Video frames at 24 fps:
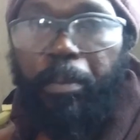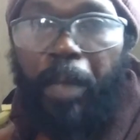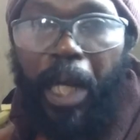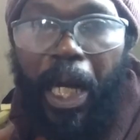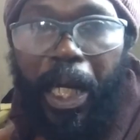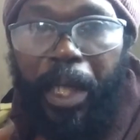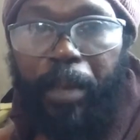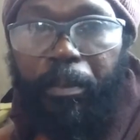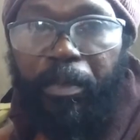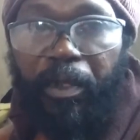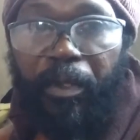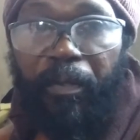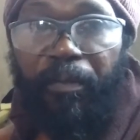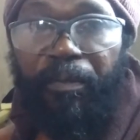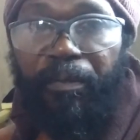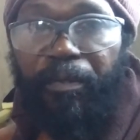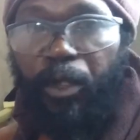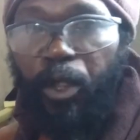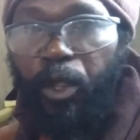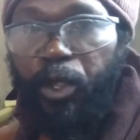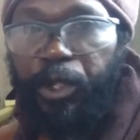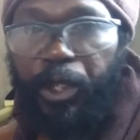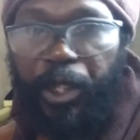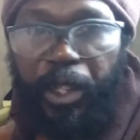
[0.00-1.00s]
Bible,
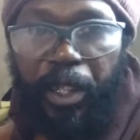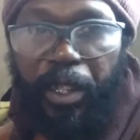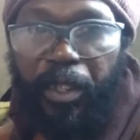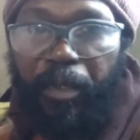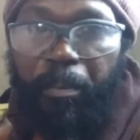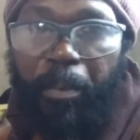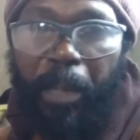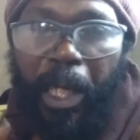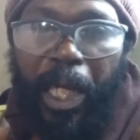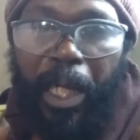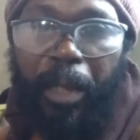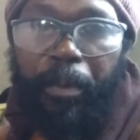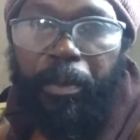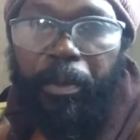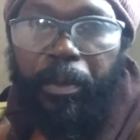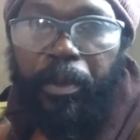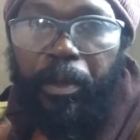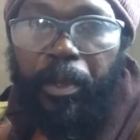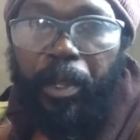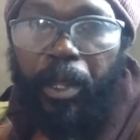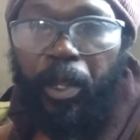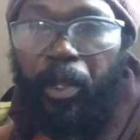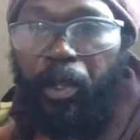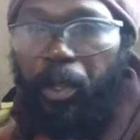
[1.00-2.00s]
versions of the Bible.
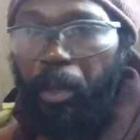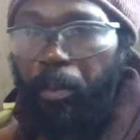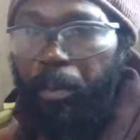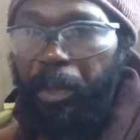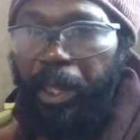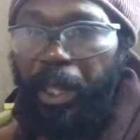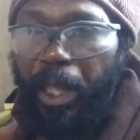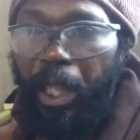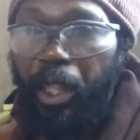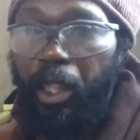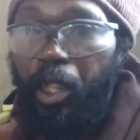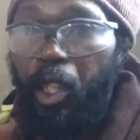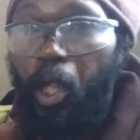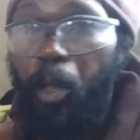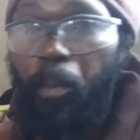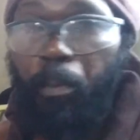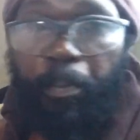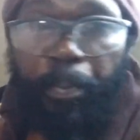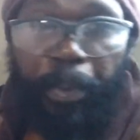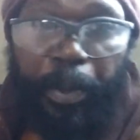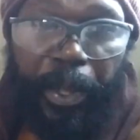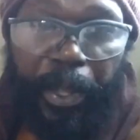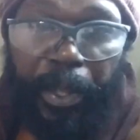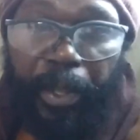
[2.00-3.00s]
And we can
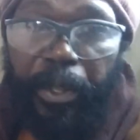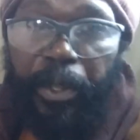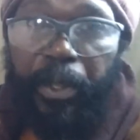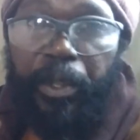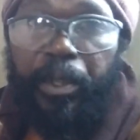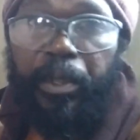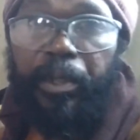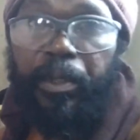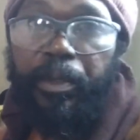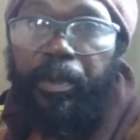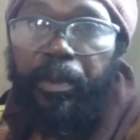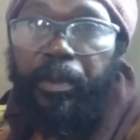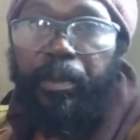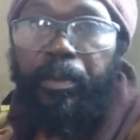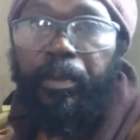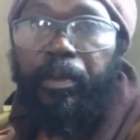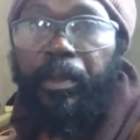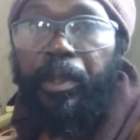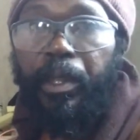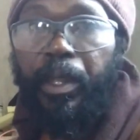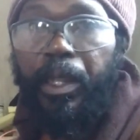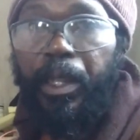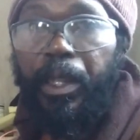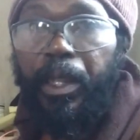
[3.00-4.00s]
compare.
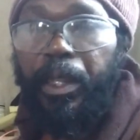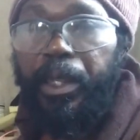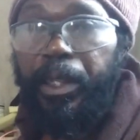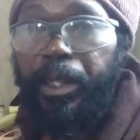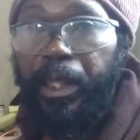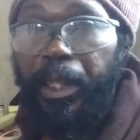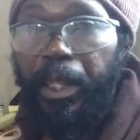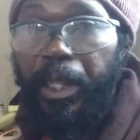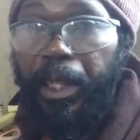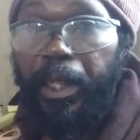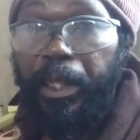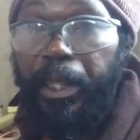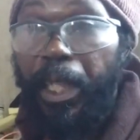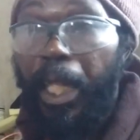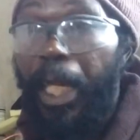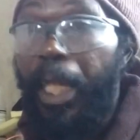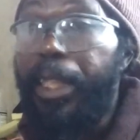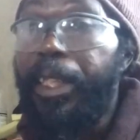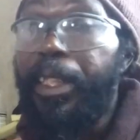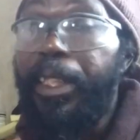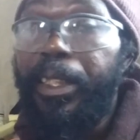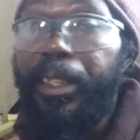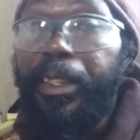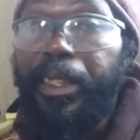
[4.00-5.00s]
Seeing,
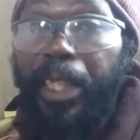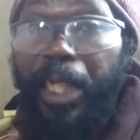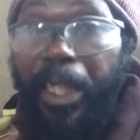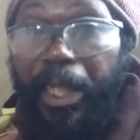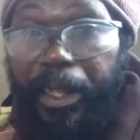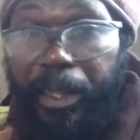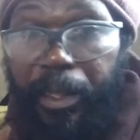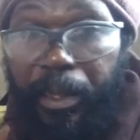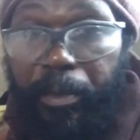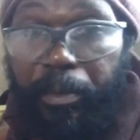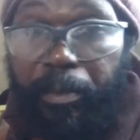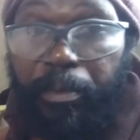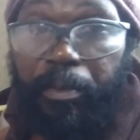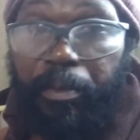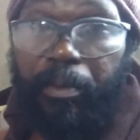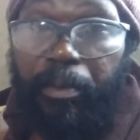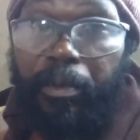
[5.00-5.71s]
and then